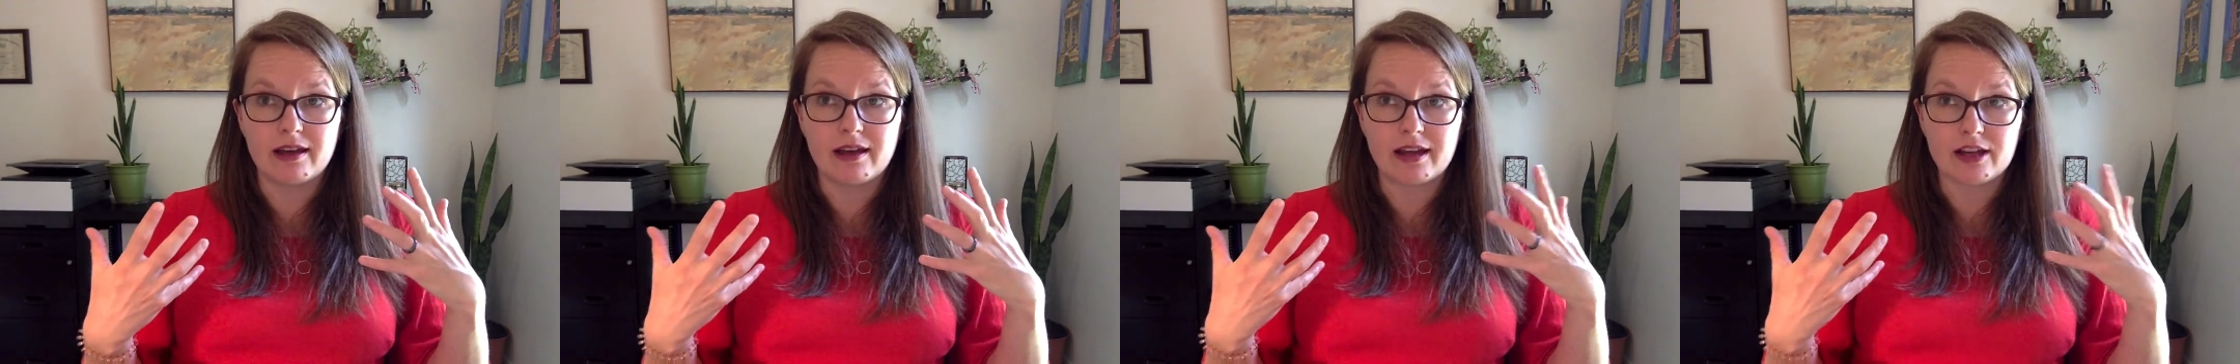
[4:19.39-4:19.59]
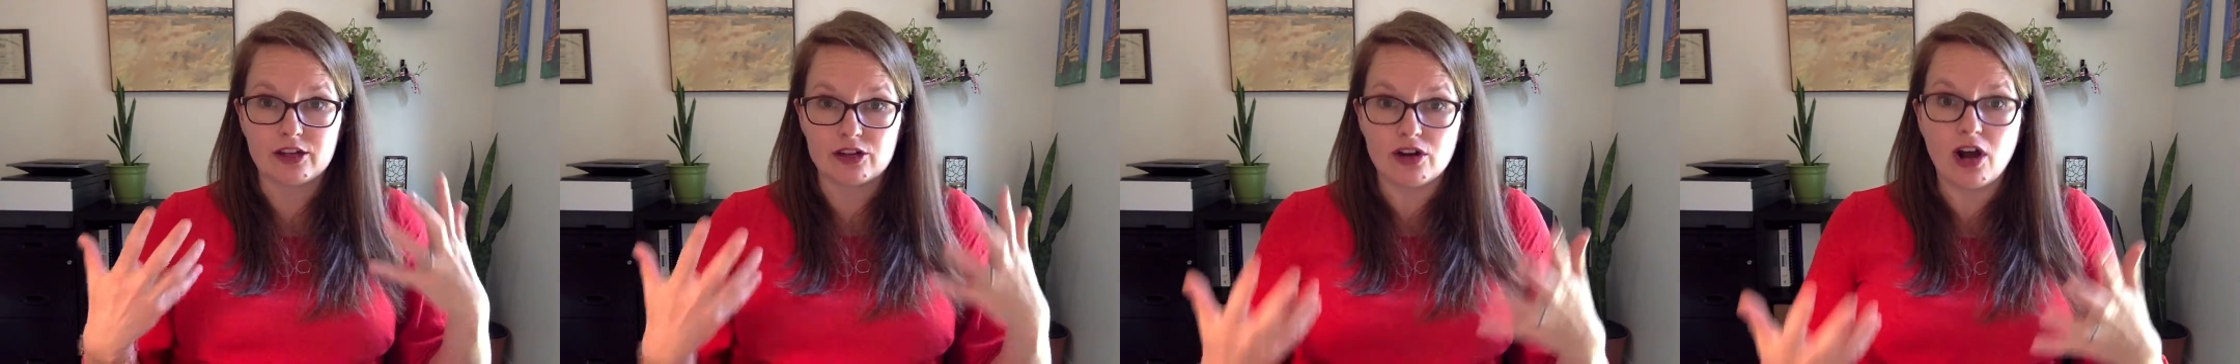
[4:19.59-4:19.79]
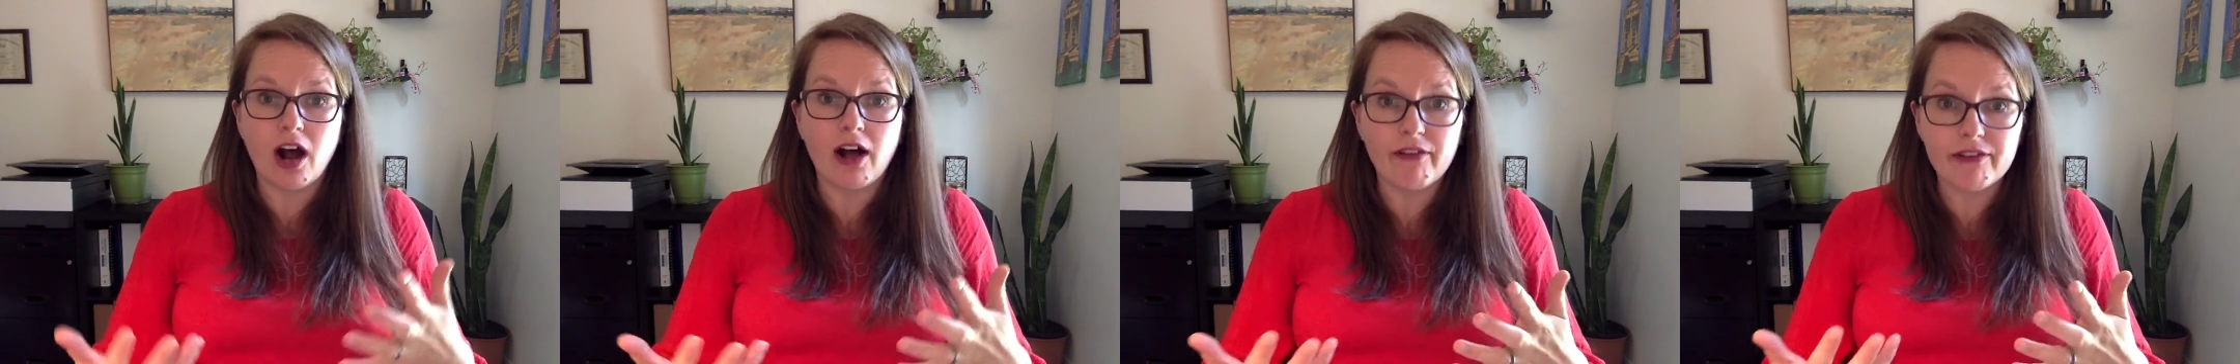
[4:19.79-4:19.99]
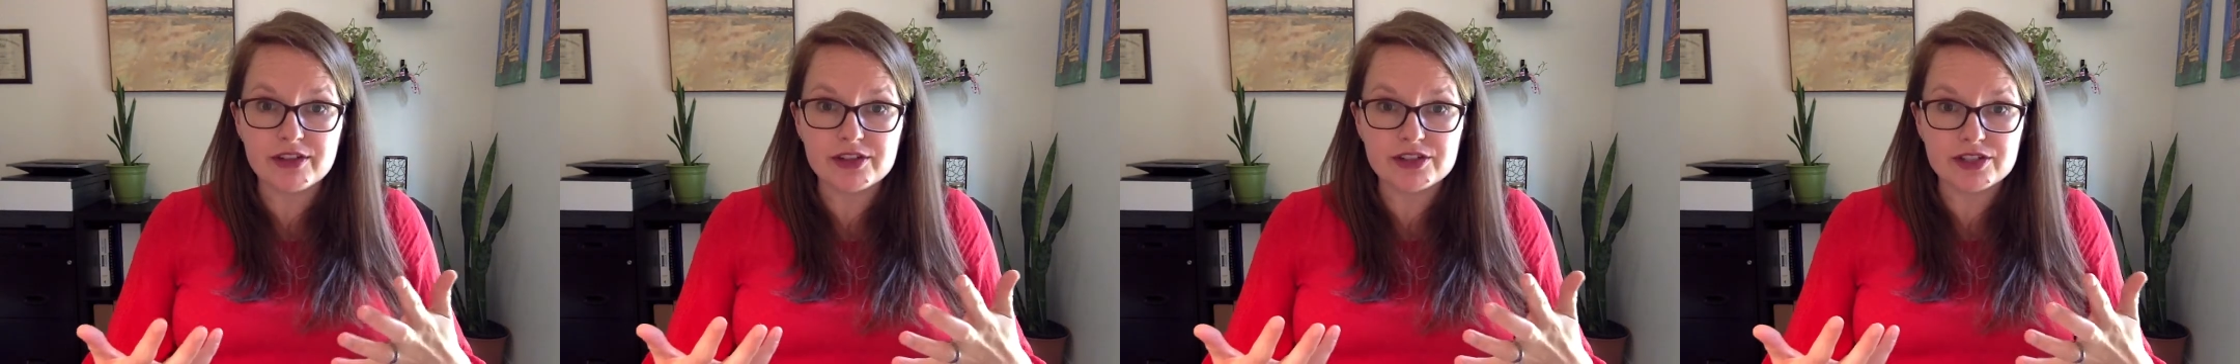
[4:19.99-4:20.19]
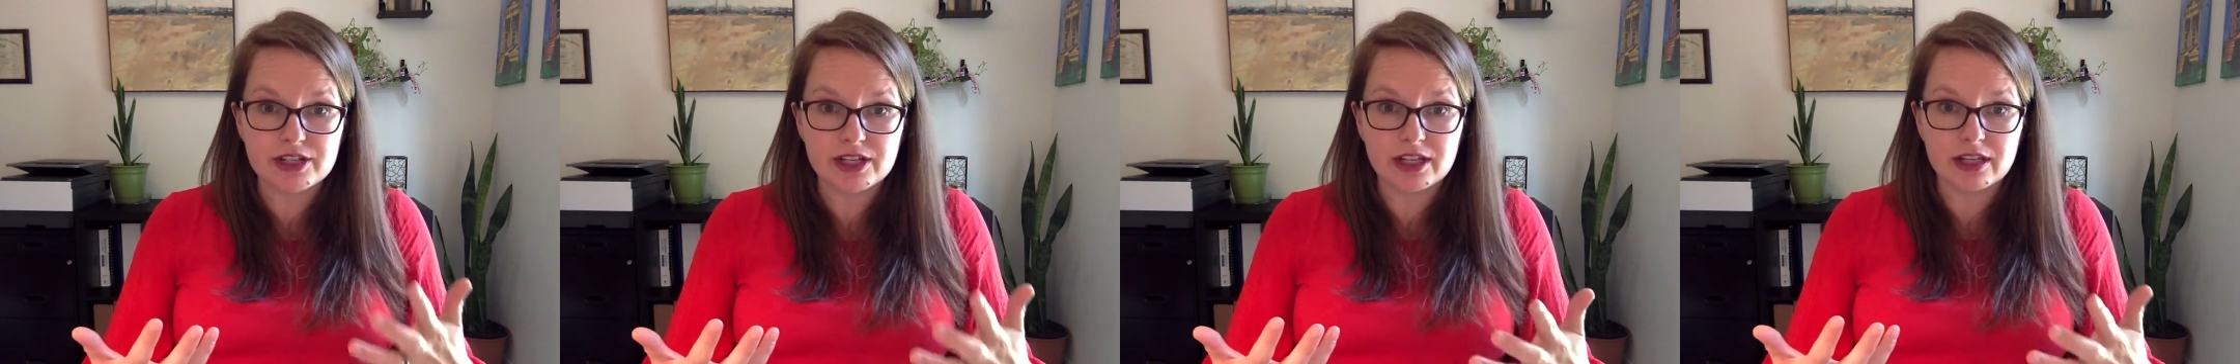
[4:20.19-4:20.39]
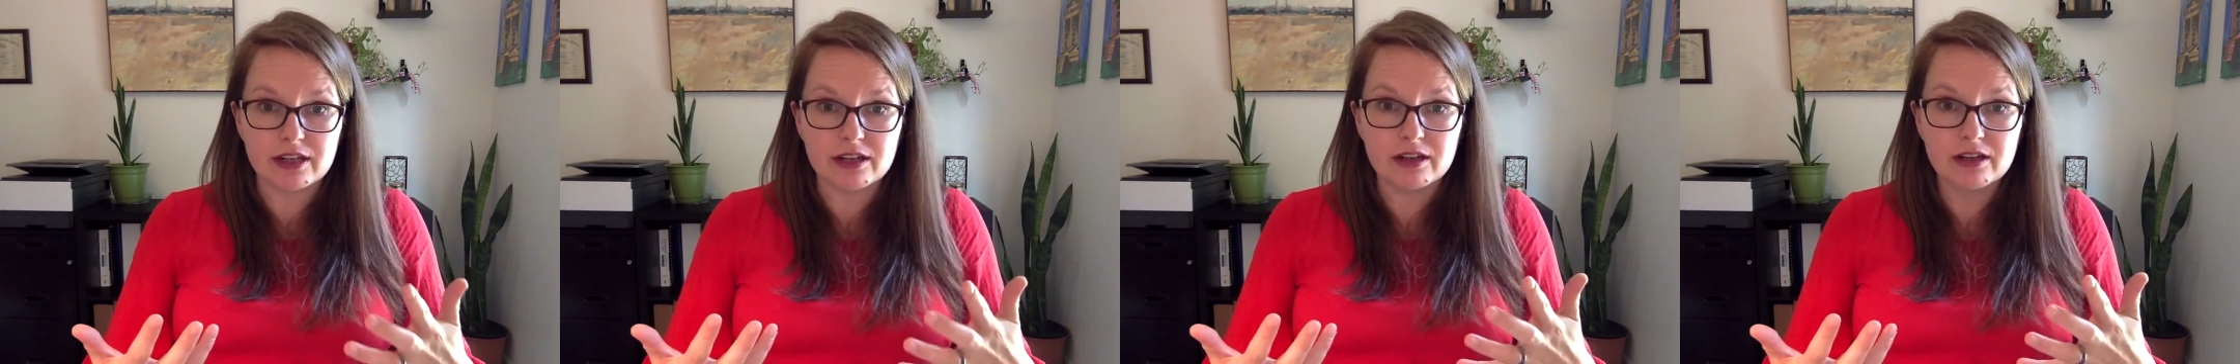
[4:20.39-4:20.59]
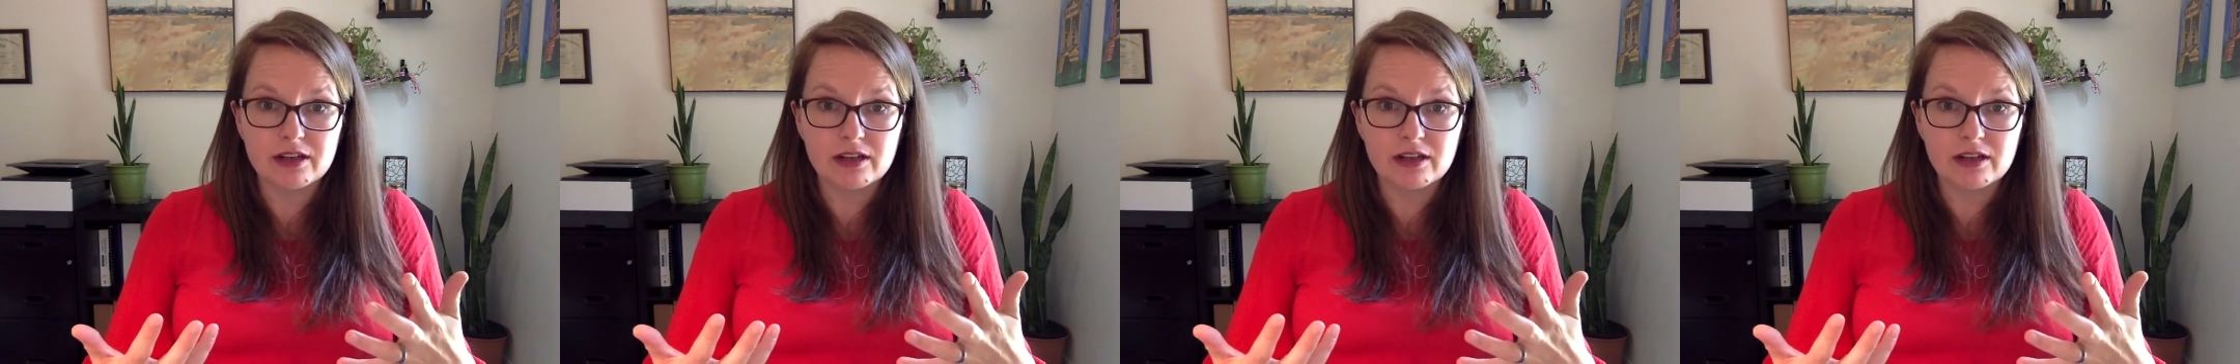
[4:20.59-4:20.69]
acknowledging